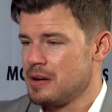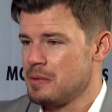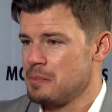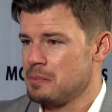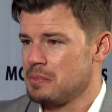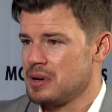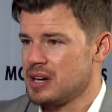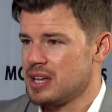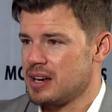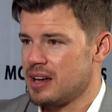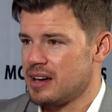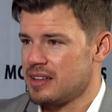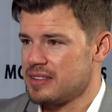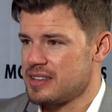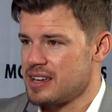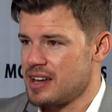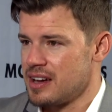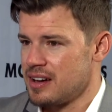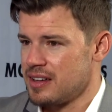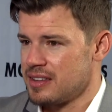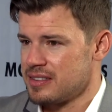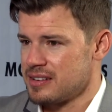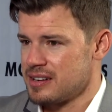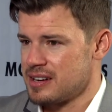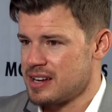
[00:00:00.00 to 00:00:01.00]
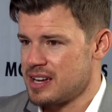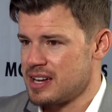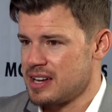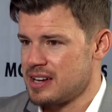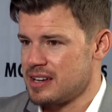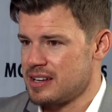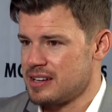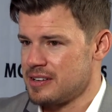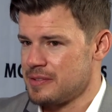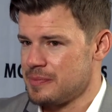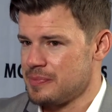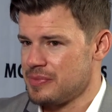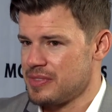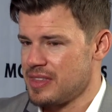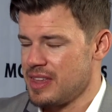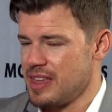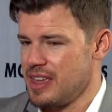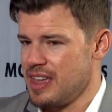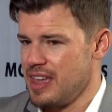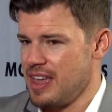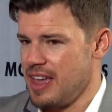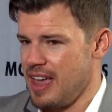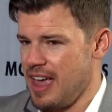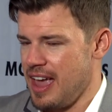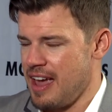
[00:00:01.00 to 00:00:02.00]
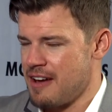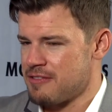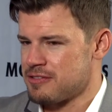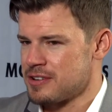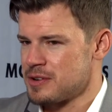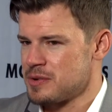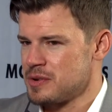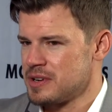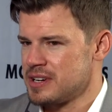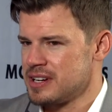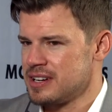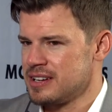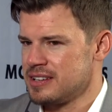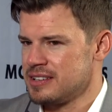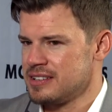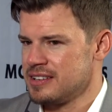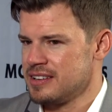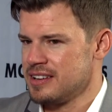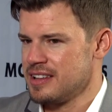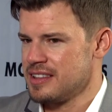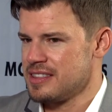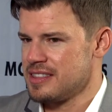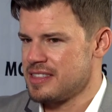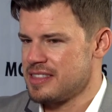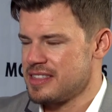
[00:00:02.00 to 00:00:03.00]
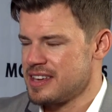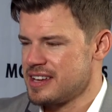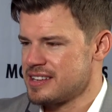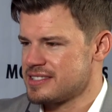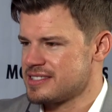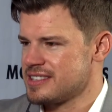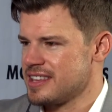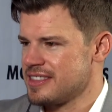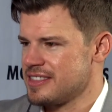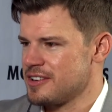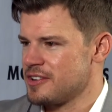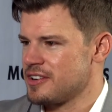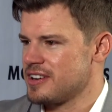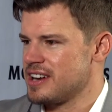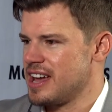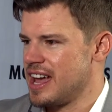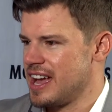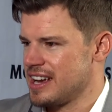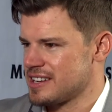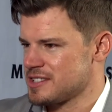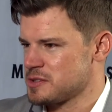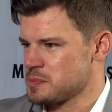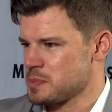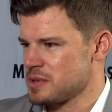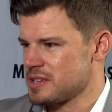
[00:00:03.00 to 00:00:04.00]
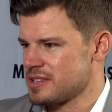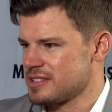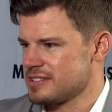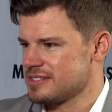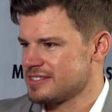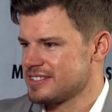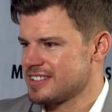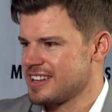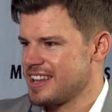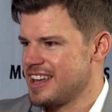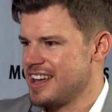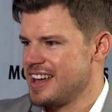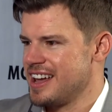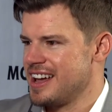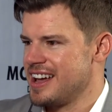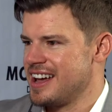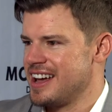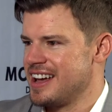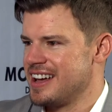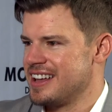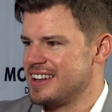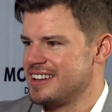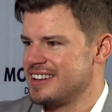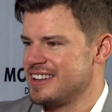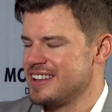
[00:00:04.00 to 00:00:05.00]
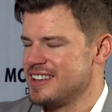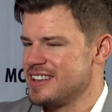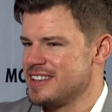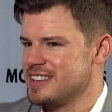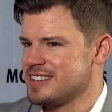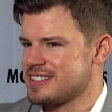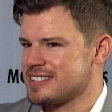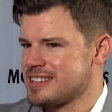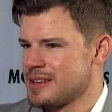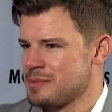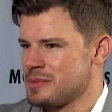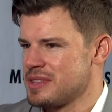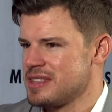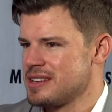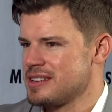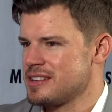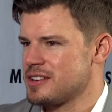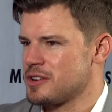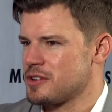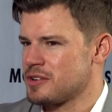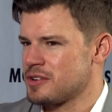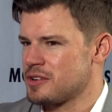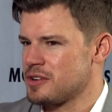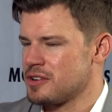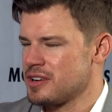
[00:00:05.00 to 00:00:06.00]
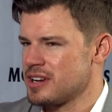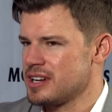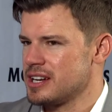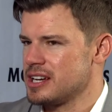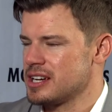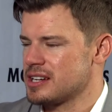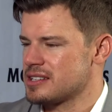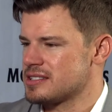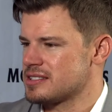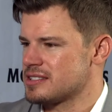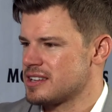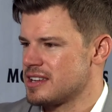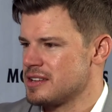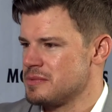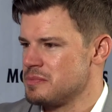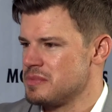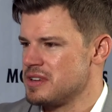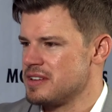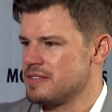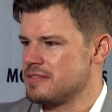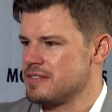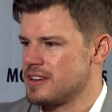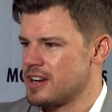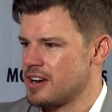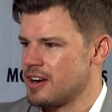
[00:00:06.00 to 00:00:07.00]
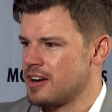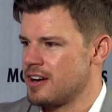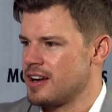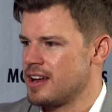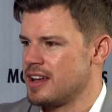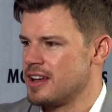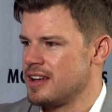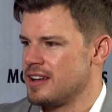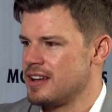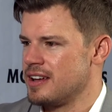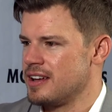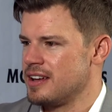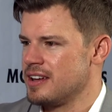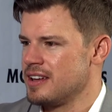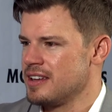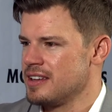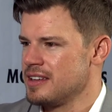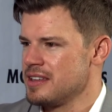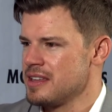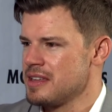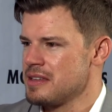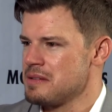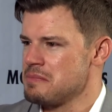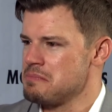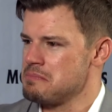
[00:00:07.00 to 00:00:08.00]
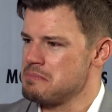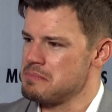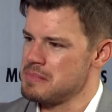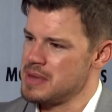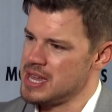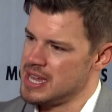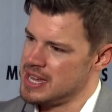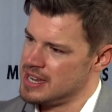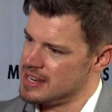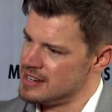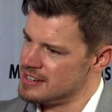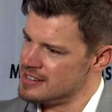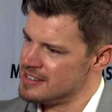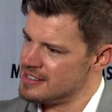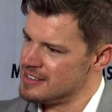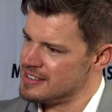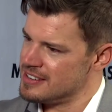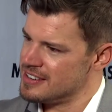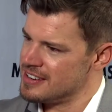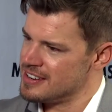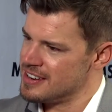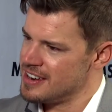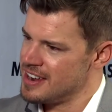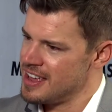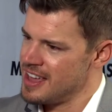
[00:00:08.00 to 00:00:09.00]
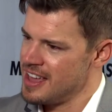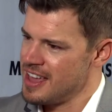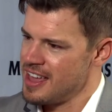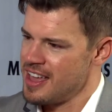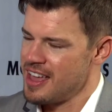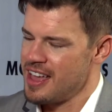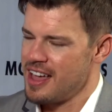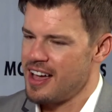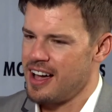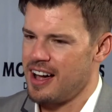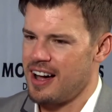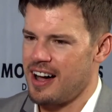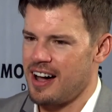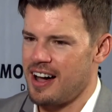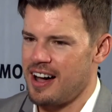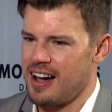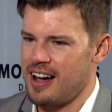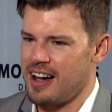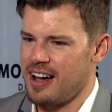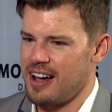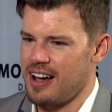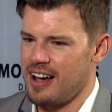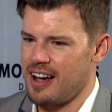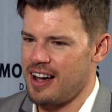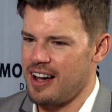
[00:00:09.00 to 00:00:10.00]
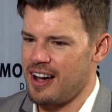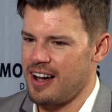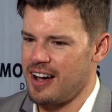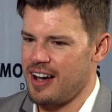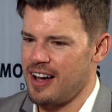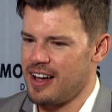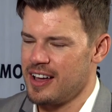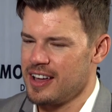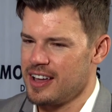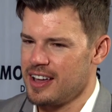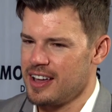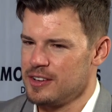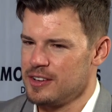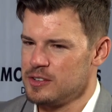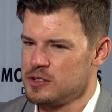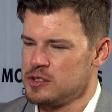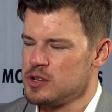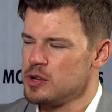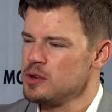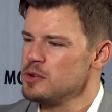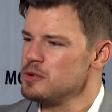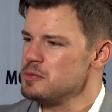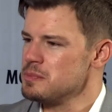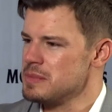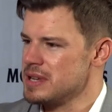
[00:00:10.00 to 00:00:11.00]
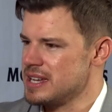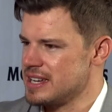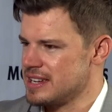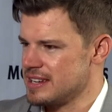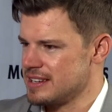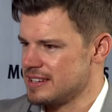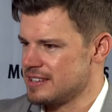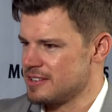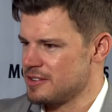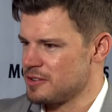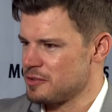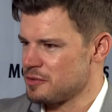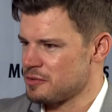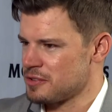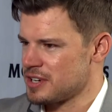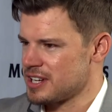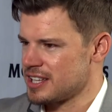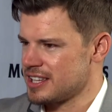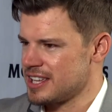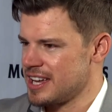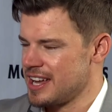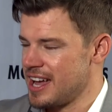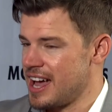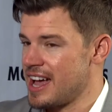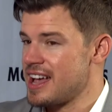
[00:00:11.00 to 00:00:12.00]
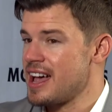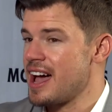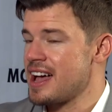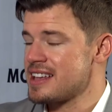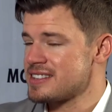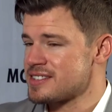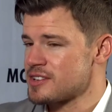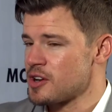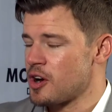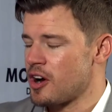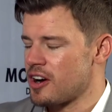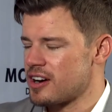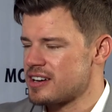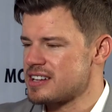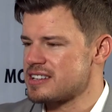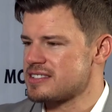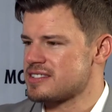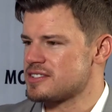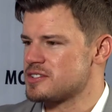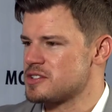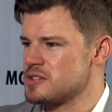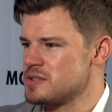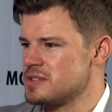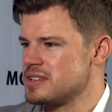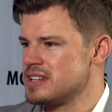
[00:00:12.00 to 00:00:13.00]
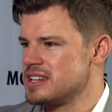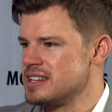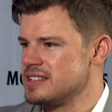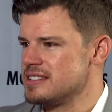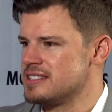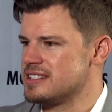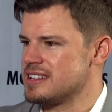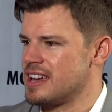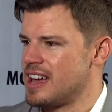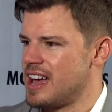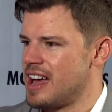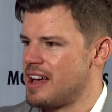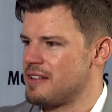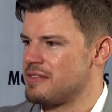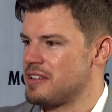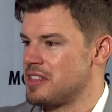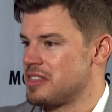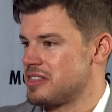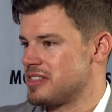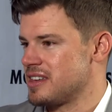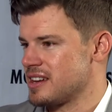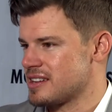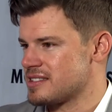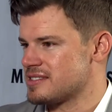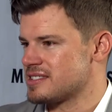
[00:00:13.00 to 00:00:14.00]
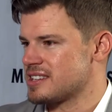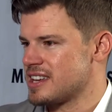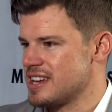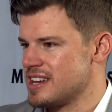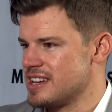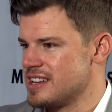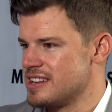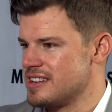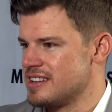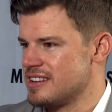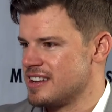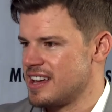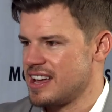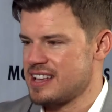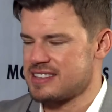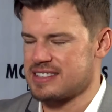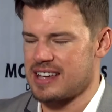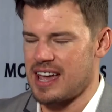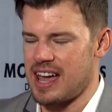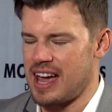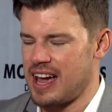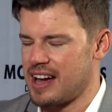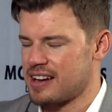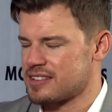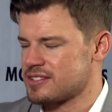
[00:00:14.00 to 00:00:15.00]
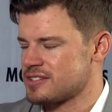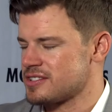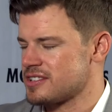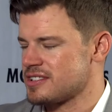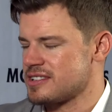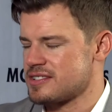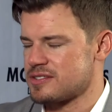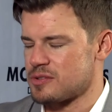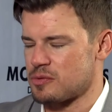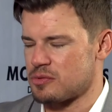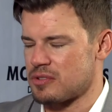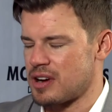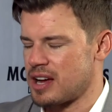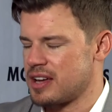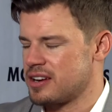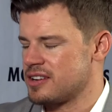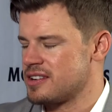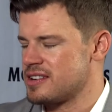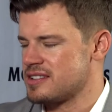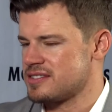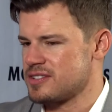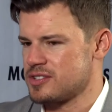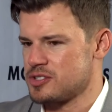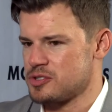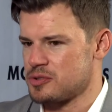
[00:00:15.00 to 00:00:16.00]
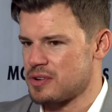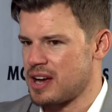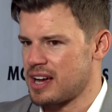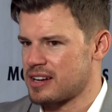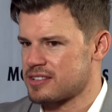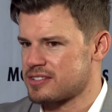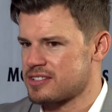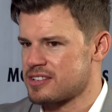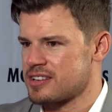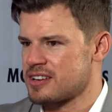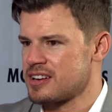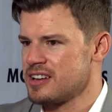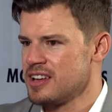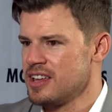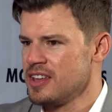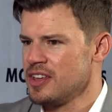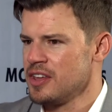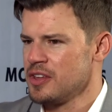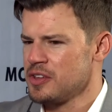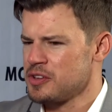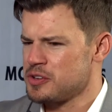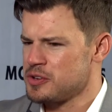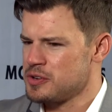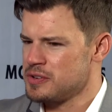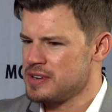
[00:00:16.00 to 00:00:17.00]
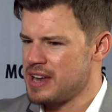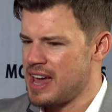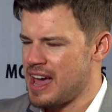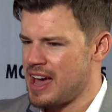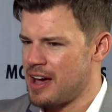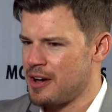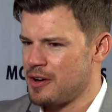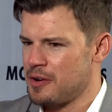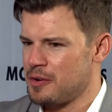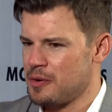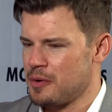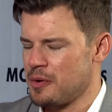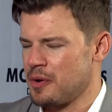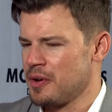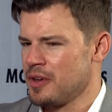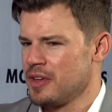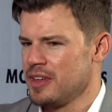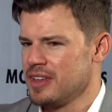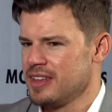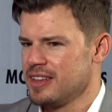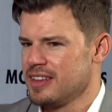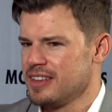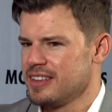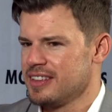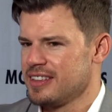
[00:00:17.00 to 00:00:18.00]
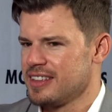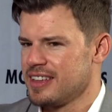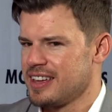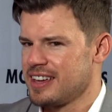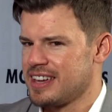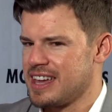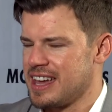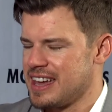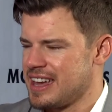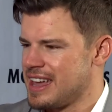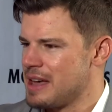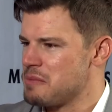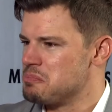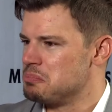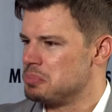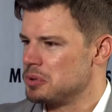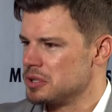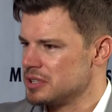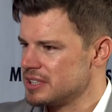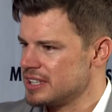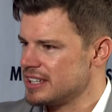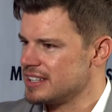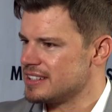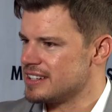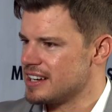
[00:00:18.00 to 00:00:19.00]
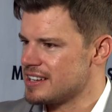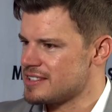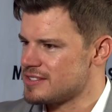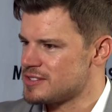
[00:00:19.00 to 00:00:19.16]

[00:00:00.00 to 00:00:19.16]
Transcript: But on the other hand, everyone thinks that they're an expert. Mm -hmm. And mm-hmm. some of the critics can be very mean, uh -huh. uh, too mean, really. as an artist, you need to have a thick skin. Mm -hmm. As an mm-hmm. actor, as a writer, as a director, you now can get bullied on